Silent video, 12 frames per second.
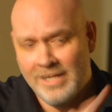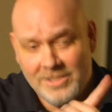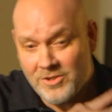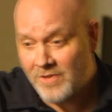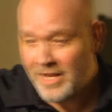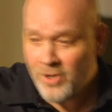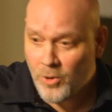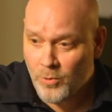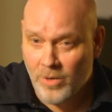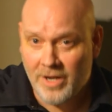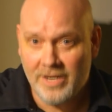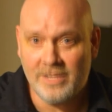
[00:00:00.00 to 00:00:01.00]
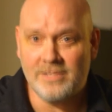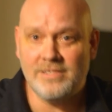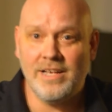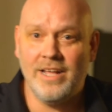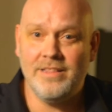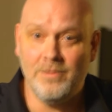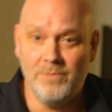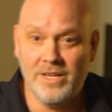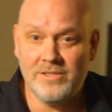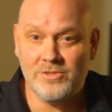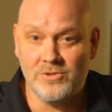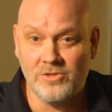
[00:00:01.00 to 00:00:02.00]
So they go running inside the
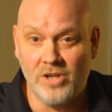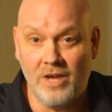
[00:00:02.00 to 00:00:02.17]
minister's